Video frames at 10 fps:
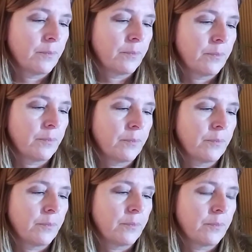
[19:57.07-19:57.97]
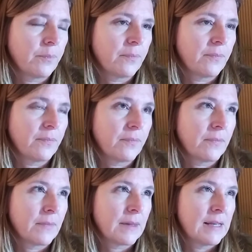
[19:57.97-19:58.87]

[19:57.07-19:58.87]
Nobody speaks.